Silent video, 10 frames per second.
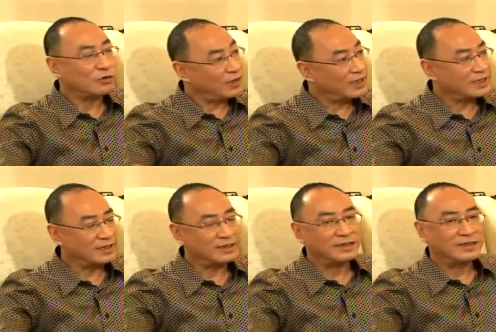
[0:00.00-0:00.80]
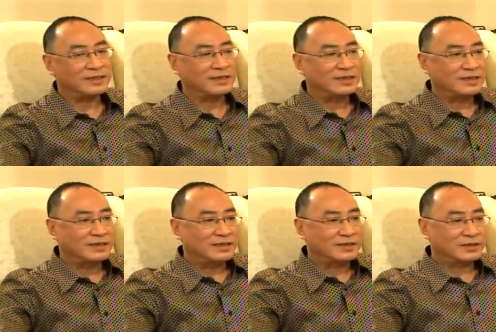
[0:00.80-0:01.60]
to collecting.
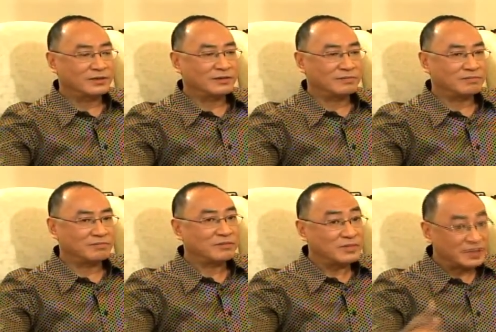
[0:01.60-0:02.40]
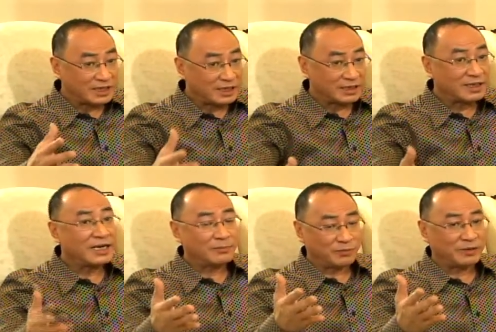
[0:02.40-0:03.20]
So there
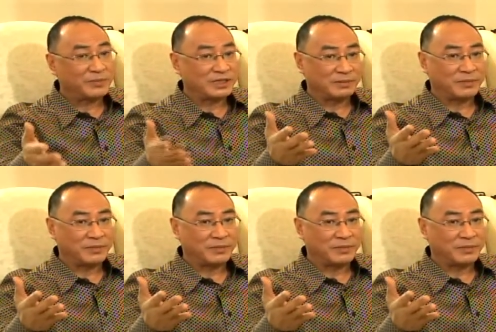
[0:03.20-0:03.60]
are property